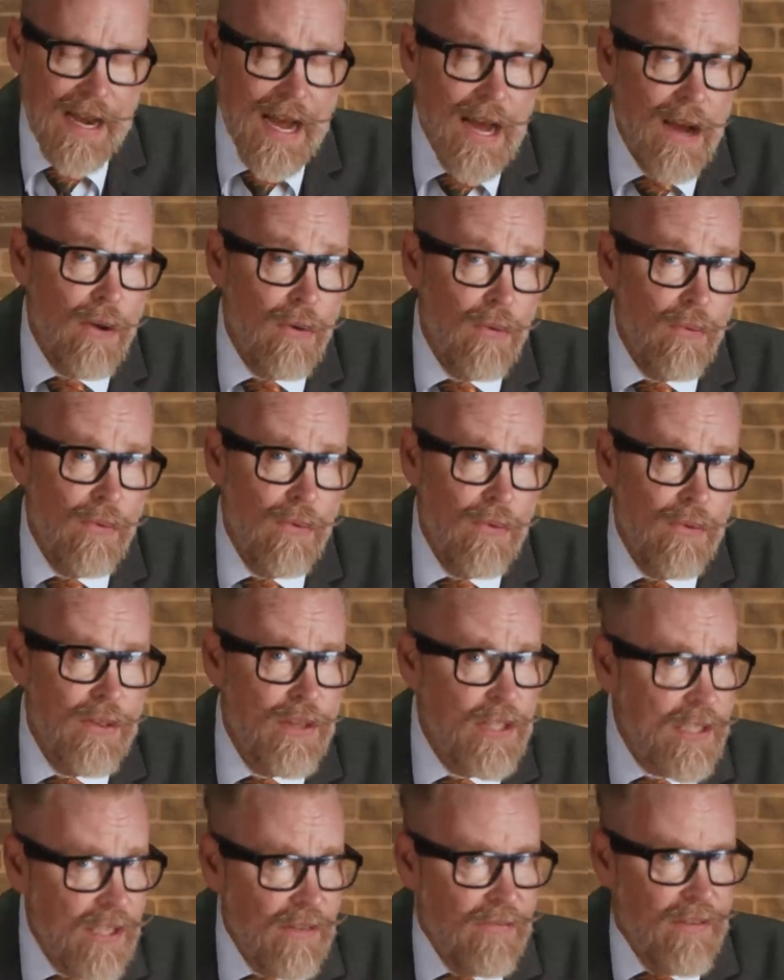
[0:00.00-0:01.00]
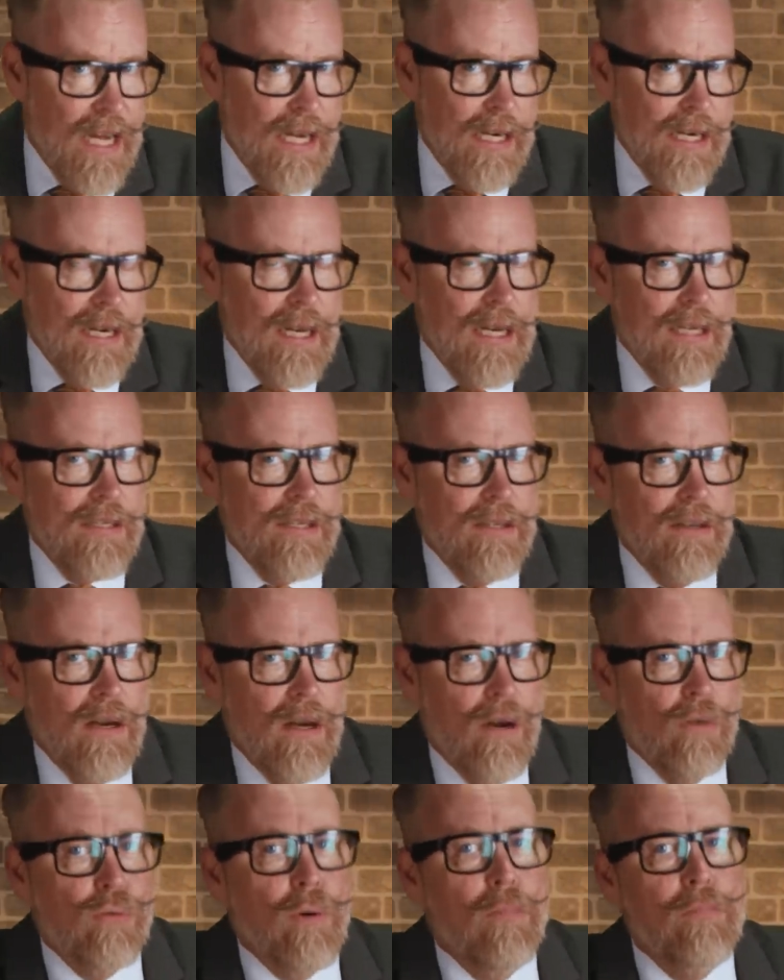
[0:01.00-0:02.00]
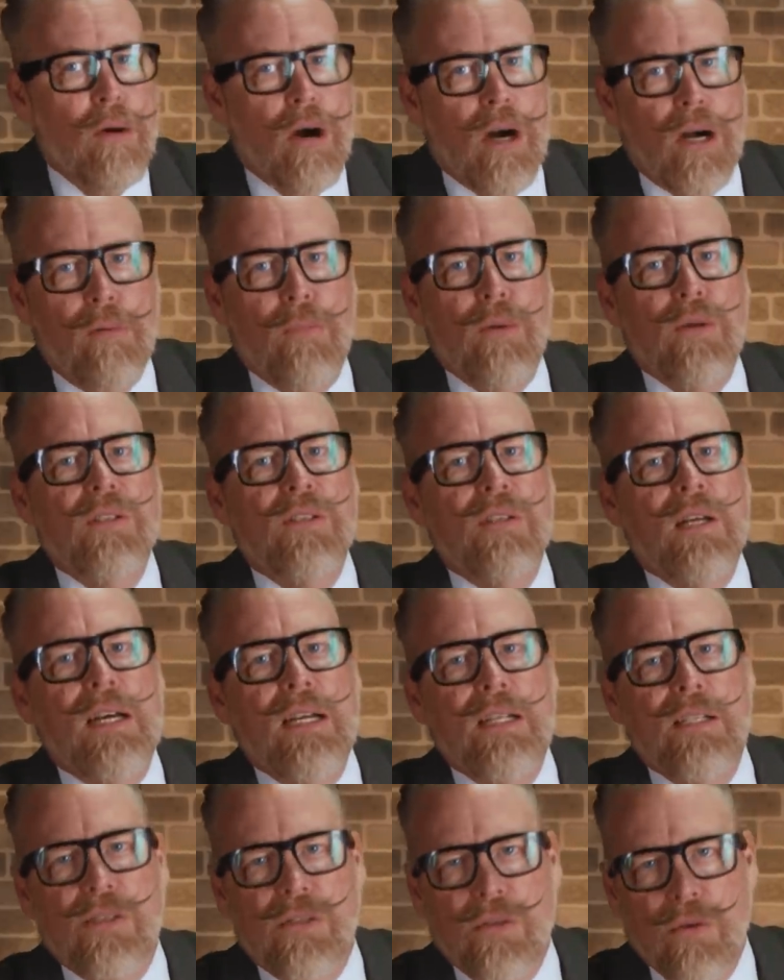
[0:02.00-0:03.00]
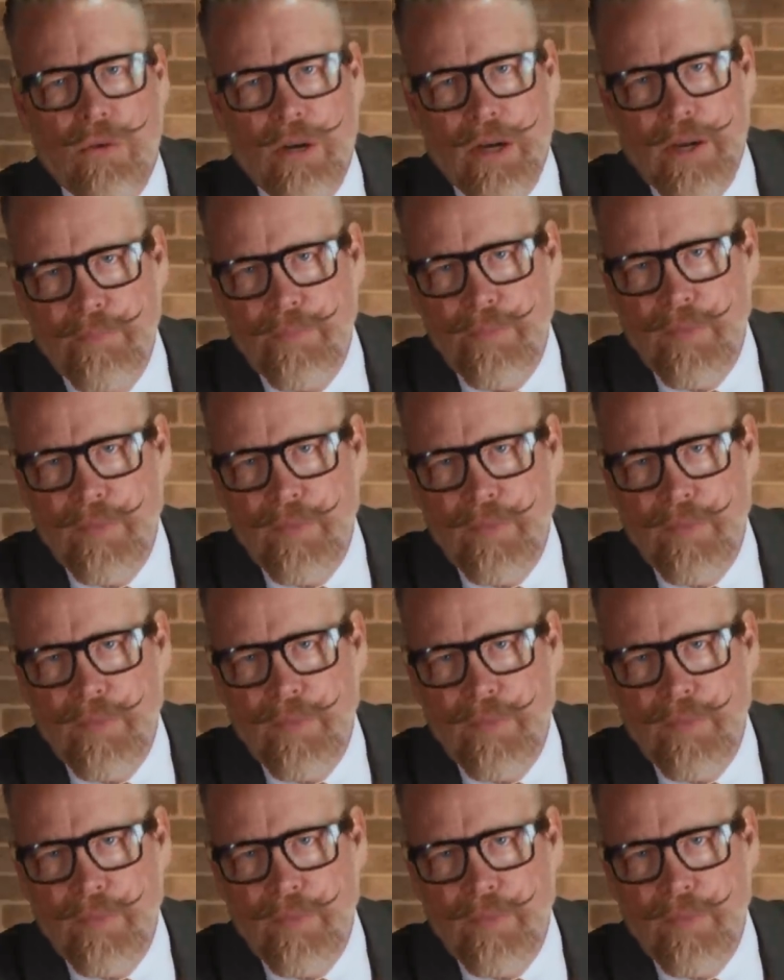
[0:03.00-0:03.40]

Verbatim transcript: Now, this event has a remarkable side story.